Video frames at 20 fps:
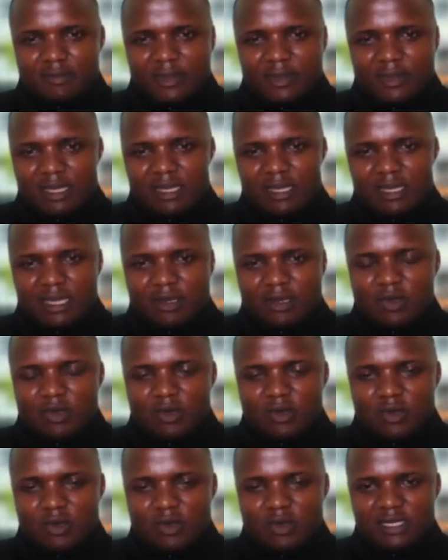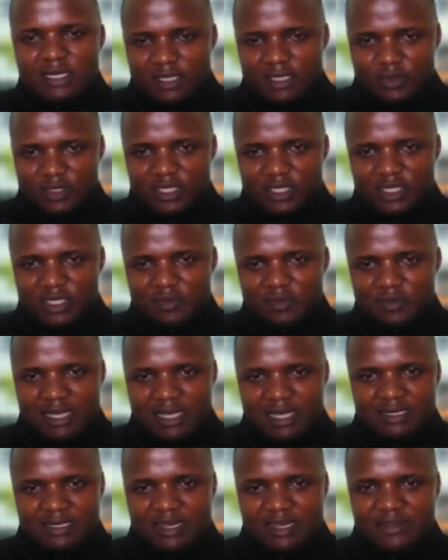a Congolese will see me as an
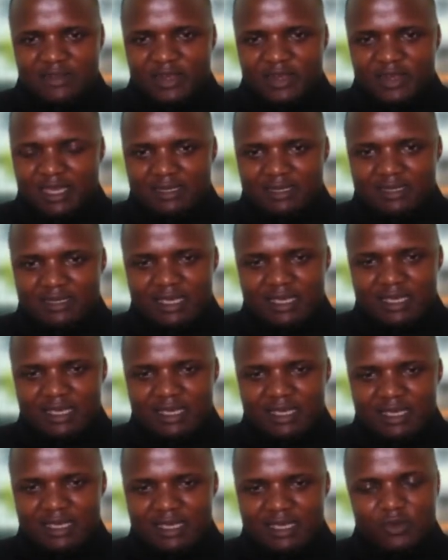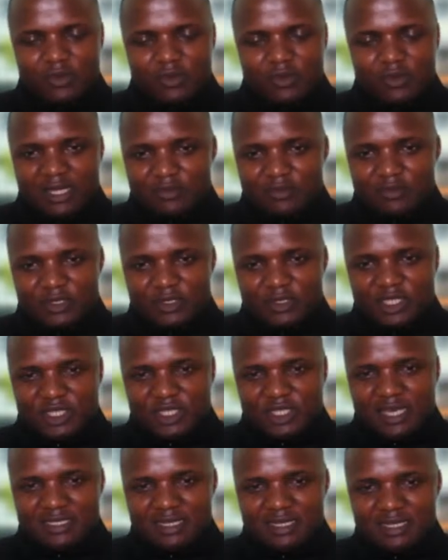African, a Rwandan will see me as
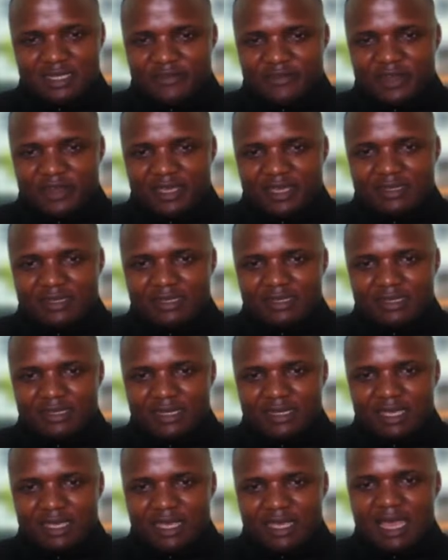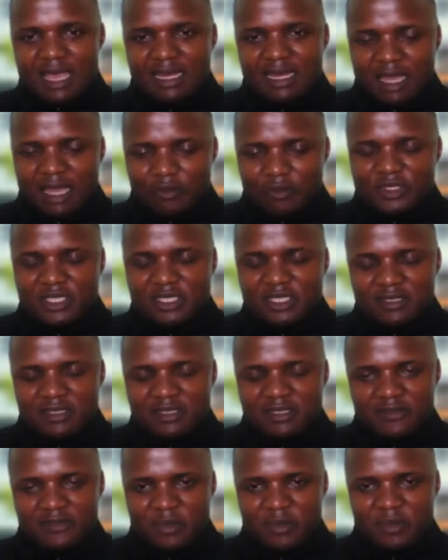an African, and I will see them
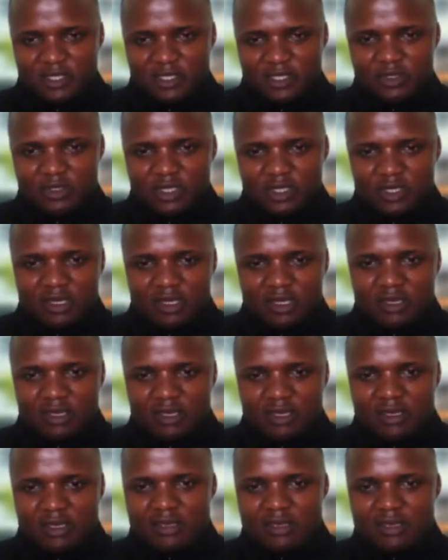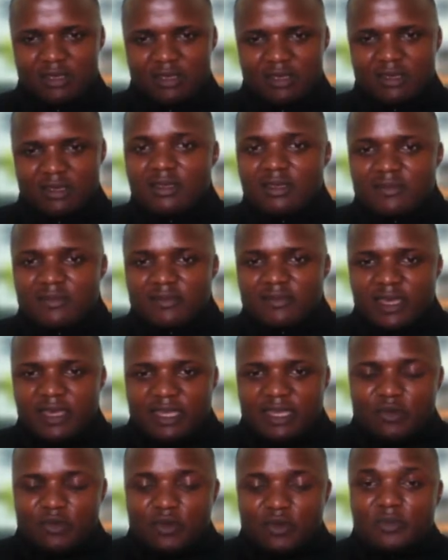as such.
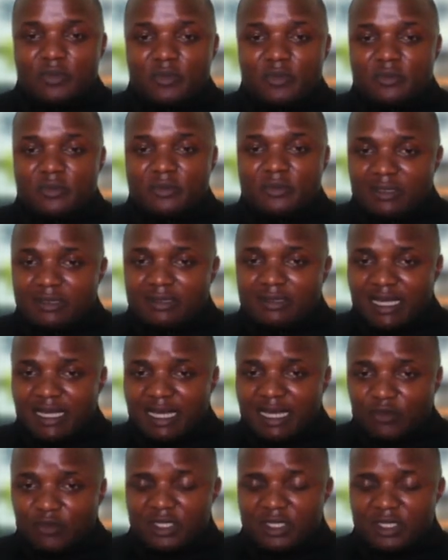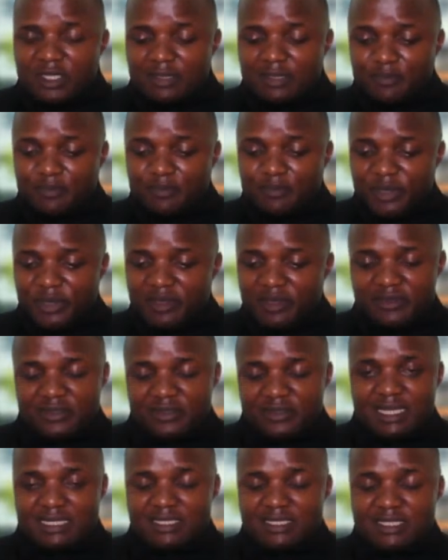Then that will be the
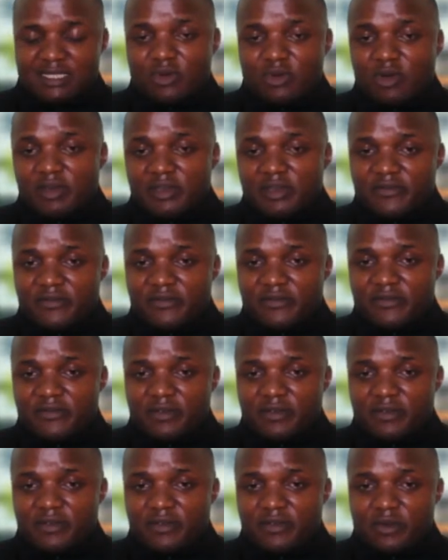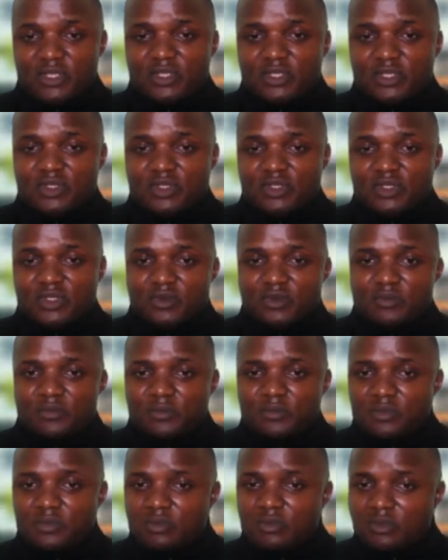starting point for us to
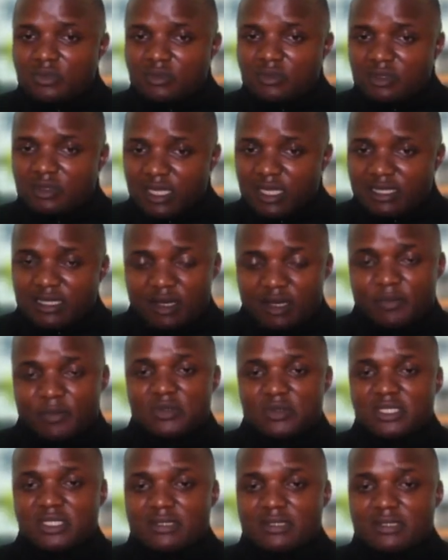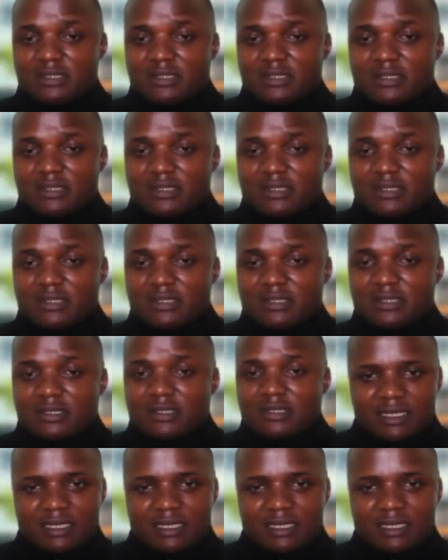think about development.